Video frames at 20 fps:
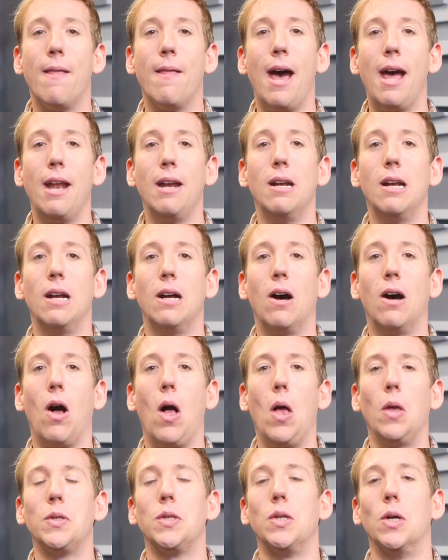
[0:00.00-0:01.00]
that
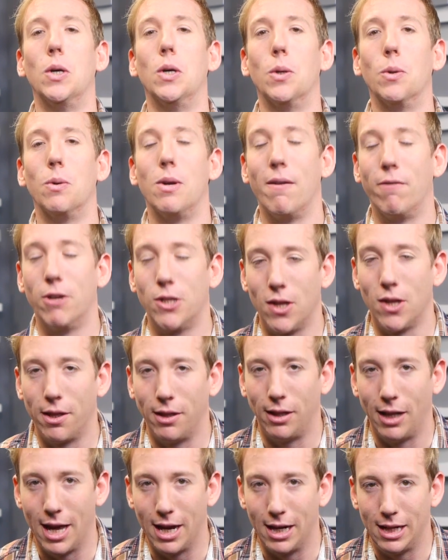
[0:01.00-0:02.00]
also never saw
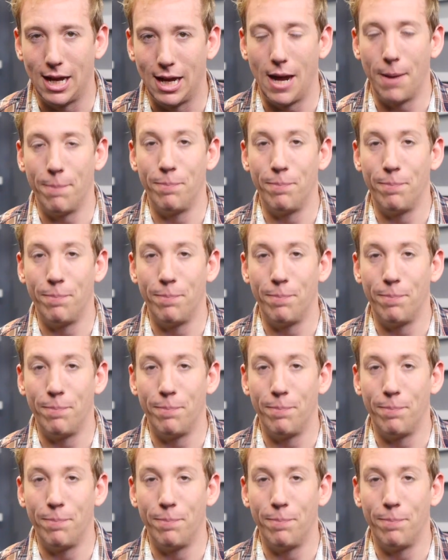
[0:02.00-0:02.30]
the light of day.